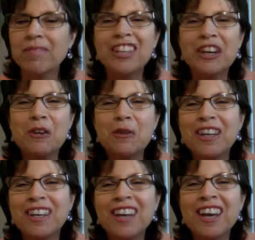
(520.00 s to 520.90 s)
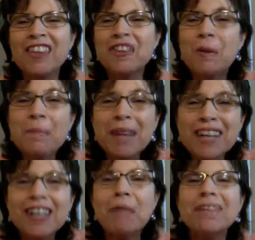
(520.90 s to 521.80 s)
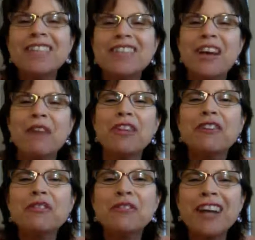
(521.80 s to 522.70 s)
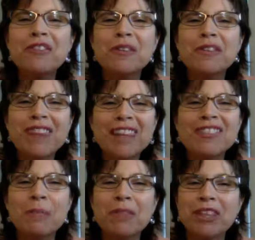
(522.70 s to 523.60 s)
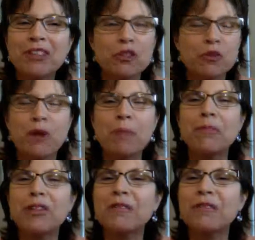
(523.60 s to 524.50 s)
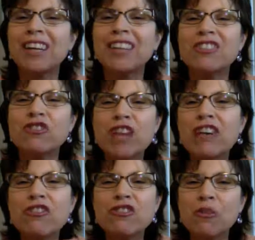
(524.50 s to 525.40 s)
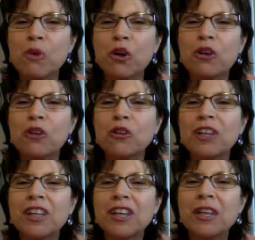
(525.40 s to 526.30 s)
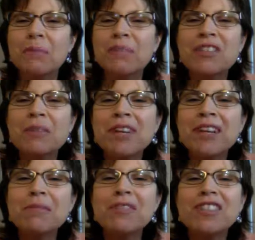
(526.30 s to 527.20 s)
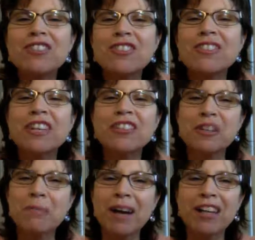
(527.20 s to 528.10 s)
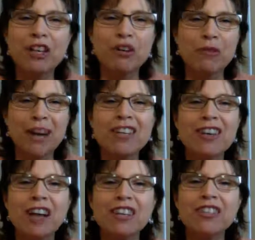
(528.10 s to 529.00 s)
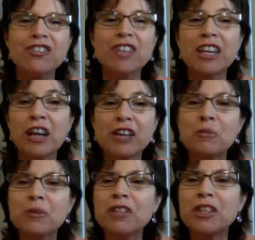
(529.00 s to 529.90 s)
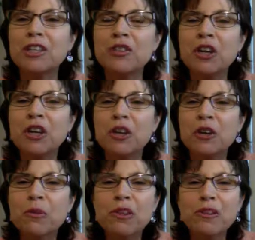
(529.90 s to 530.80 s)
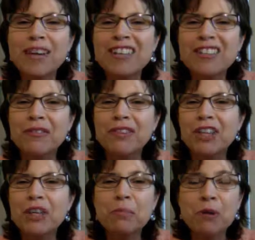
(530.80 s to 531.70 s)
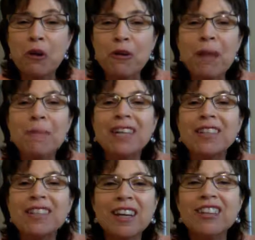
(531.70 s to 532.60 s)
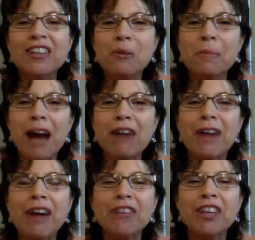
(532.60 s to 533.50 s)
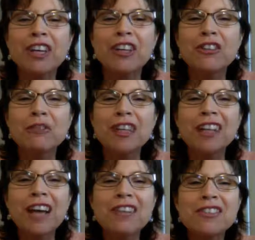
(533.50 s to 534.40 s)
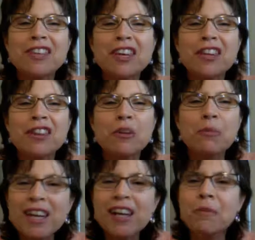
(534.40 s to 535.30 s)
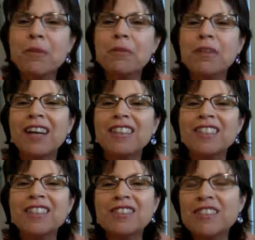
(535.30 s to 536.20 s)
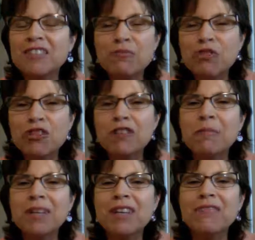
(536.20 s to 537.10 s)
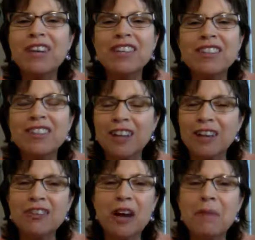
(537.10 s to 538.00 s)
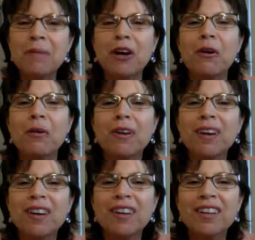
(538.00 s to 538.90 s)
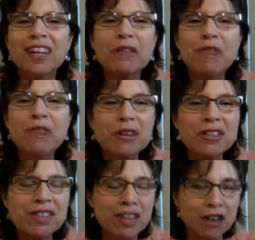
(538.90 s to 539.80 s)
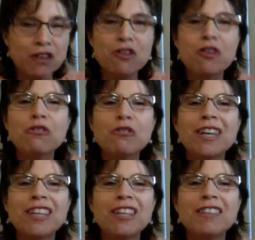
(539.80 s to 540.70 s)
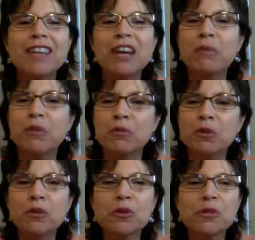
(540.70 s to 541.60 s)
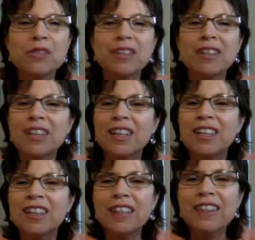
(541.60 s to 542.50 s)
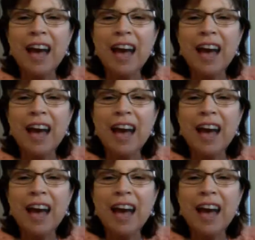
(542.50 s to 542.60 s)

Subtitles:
You know, there are many companies out there trying to invent something disruptive that can change the world, but sometimes it just takes combining great knowledge and expertise with creativity, programming, and technical background to realize that we can come up with ideas that should have been invented a long time ago, like focusing on nutrient intake with rules and let the